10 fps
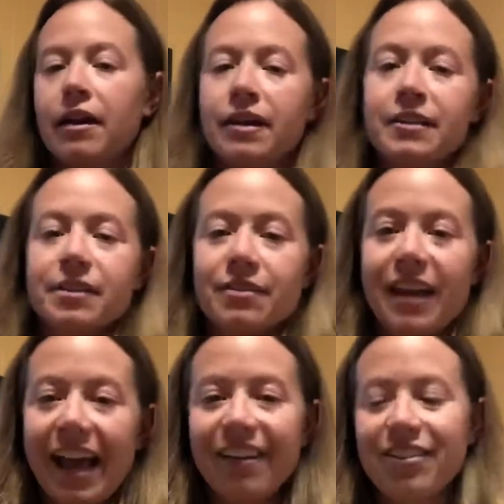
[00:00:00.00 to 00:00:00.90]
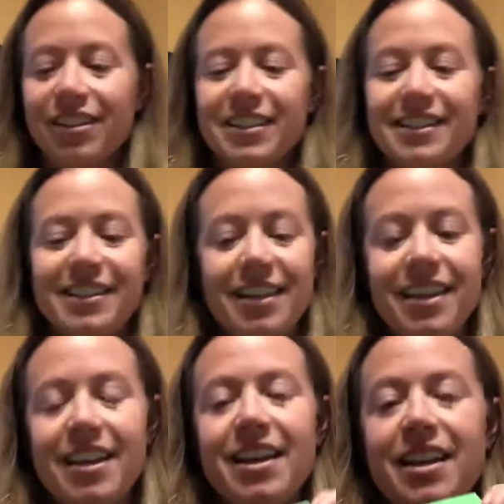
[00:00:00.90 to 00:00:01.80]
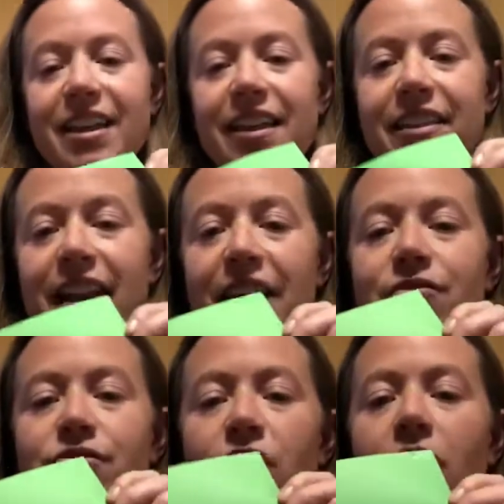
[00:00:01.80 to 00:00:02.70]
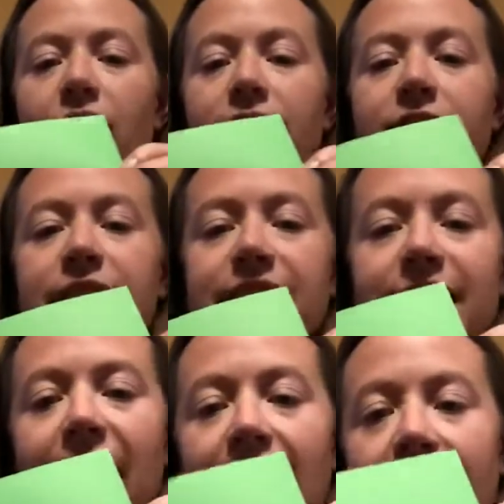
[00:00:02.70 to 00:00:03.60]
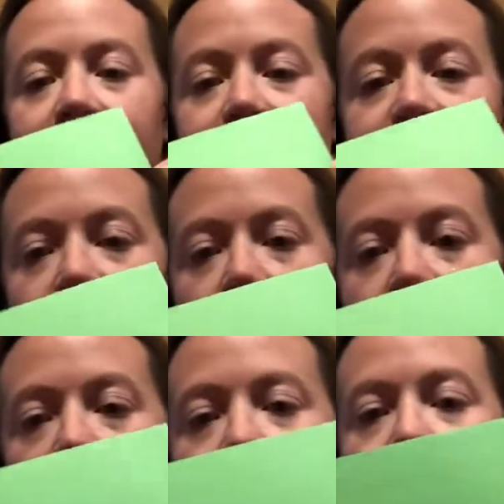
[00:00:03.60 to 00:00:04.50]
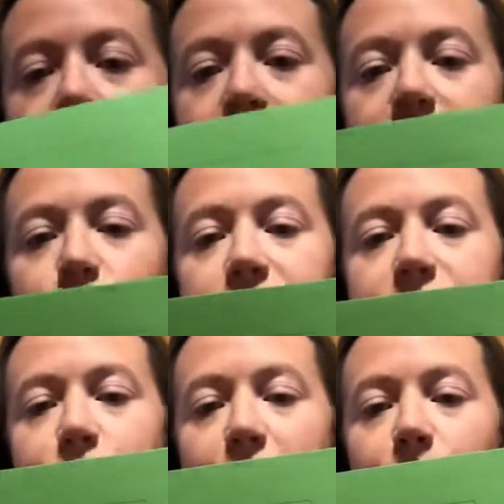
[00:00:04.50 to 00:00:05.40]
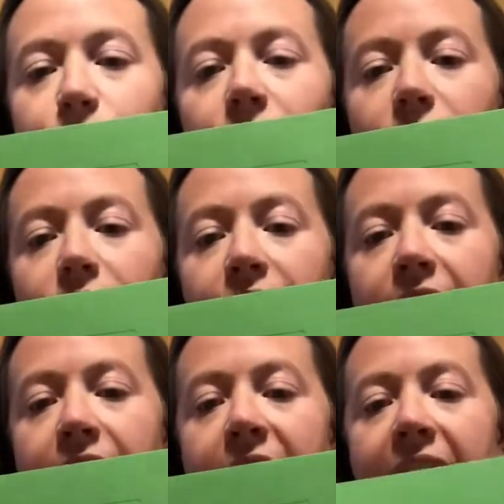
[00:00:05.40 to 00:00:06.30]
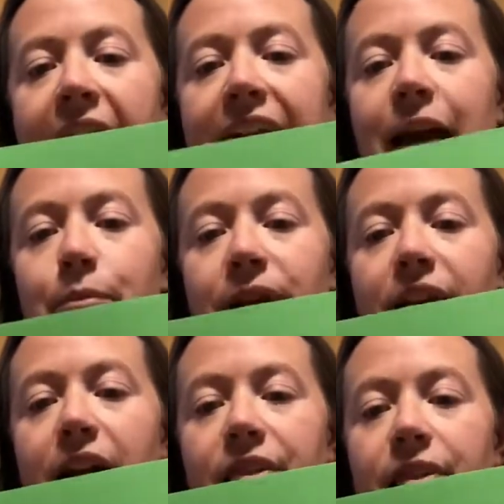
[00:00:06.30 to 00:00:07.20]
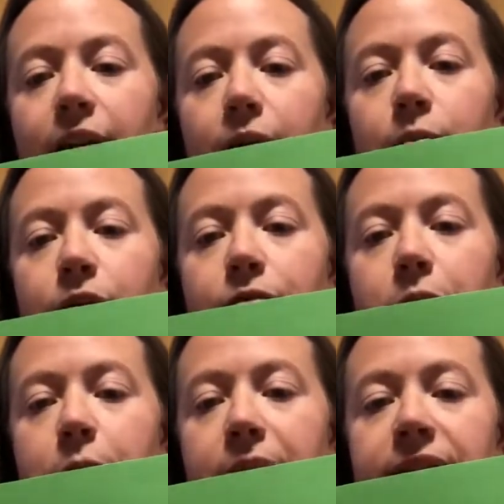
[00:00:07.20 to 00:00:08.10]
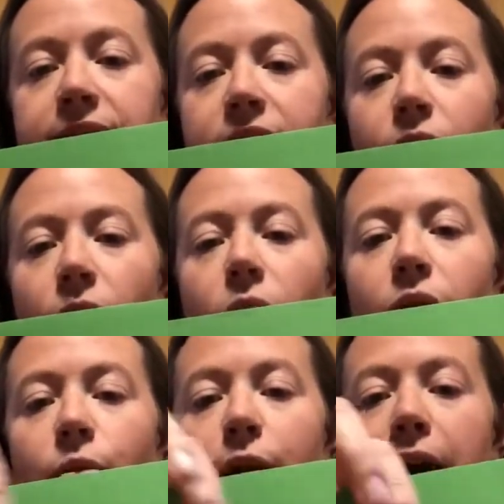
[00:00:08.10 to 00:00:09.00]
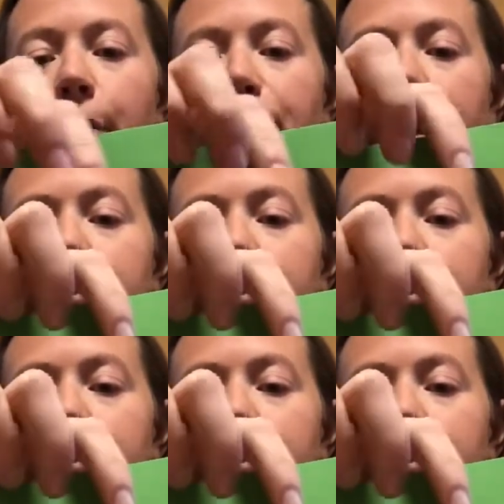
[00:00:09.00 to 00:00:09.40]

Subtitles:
So now you can see that I've drawn these lines on this piece of paper, and I'm going to cut them from the base here all the way up, but I'm going to